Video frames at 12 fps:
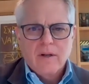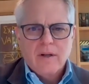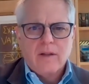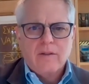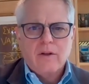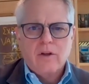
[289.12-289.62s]

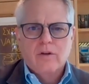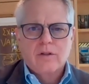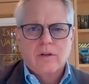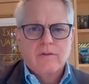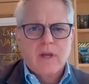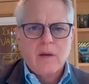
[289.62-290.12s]
in the use
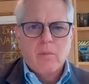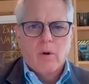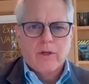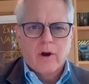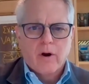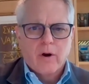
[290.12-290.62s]
of
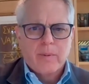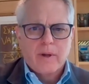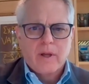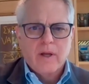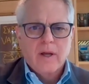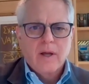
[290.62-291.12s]

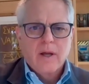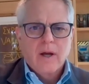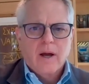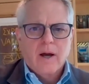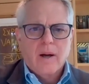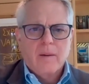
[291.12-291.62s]
chemotherapy
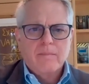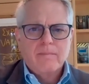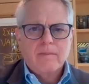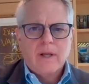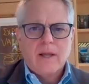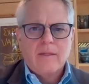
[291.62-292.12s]

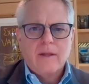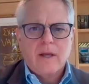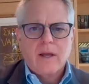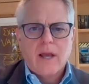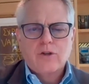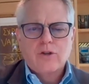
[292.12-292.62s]
in
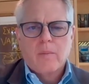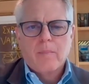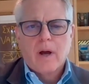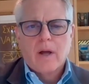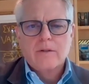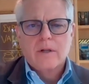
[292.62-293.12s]
the
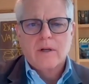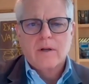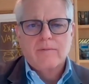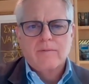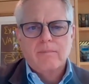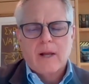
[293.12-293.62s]

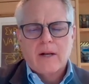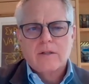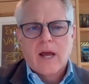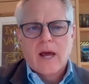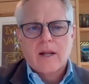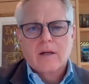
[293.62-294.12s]
HR-positive
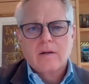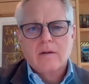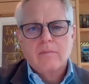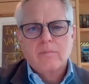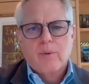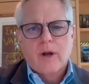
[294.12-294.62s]
metastatic
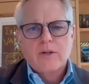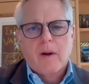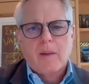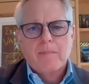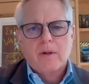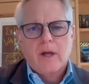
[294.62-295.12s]
breast
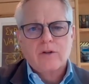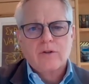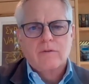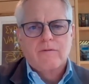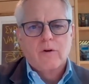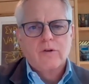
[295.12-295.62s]

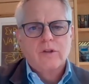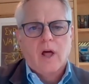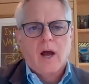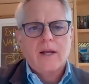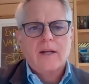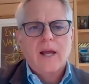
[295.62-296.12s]
population first
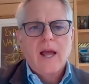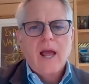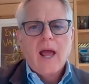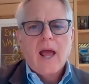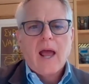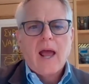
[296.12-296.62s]
line.
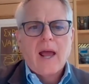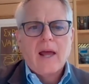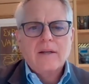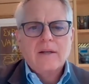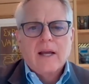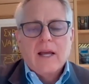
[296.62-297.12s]

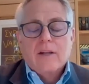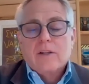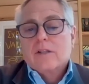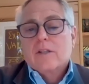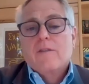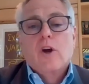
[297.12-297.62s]
And
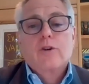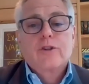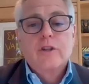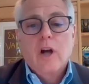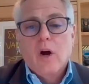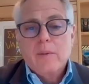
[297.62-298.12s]
it's difficult
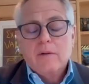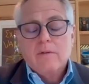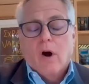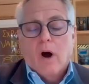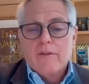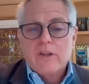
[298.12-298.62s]
to know. I mean,
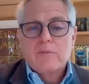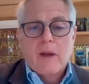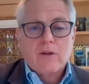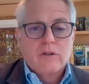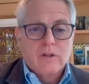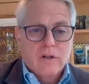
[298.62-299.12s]
all these
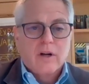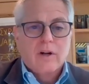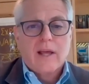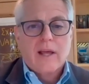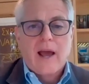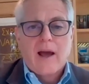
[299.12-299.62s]
patients
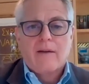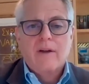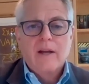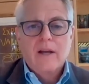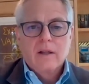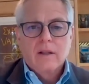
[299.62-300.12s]
clearly have
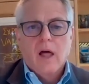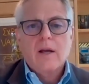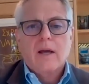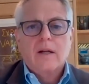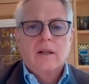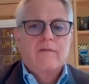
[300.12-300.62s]

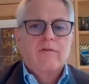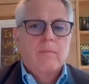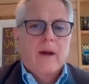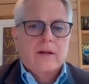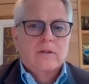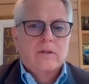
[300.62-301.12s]
lung and liver
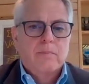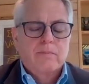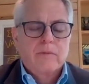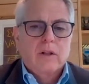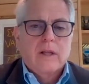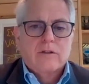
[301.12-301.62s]
mets,
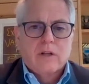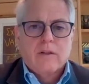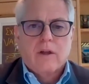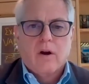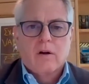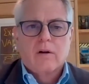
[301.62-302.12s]
at least in
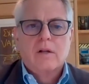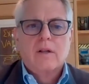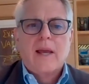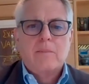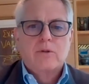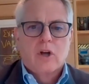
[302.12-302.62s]
their
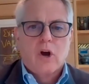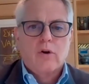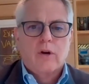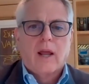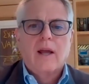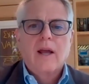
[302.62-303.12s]
claims
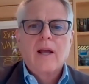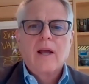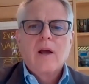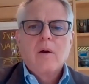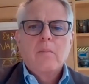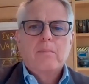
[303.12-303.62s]
coding.
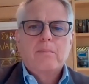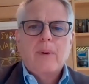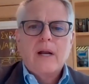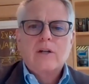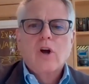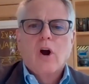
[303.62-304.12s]
But it's